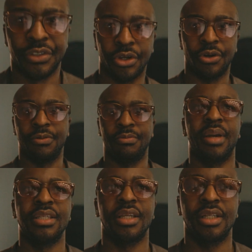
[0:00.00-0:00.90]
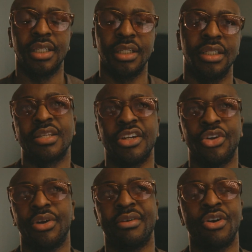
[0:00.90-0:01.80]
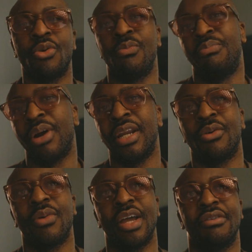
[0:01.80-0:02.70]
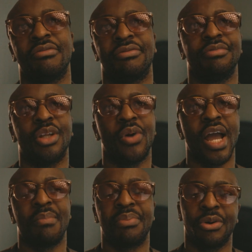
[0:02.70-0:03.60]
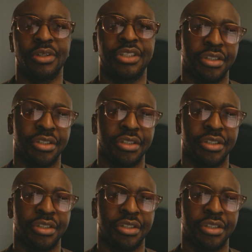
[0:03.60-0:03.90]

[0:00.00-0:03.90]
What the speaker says: So basically it's a no-brainer way of the way I approach